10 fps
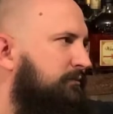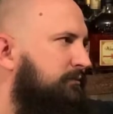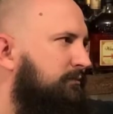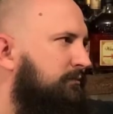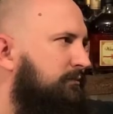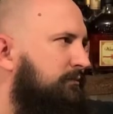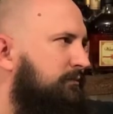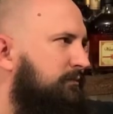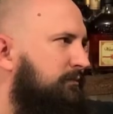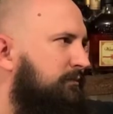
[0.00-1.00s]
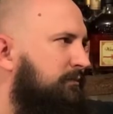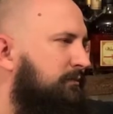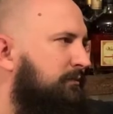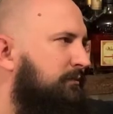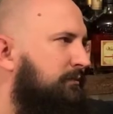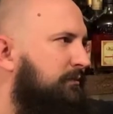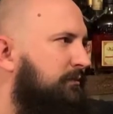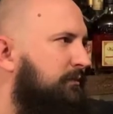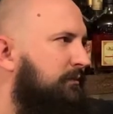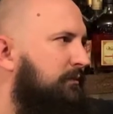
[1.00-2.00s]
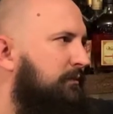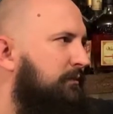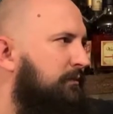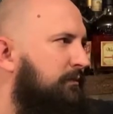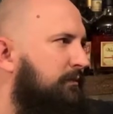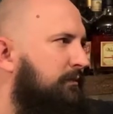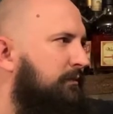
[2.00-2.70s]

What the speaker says: No words are spoken by the person on screen.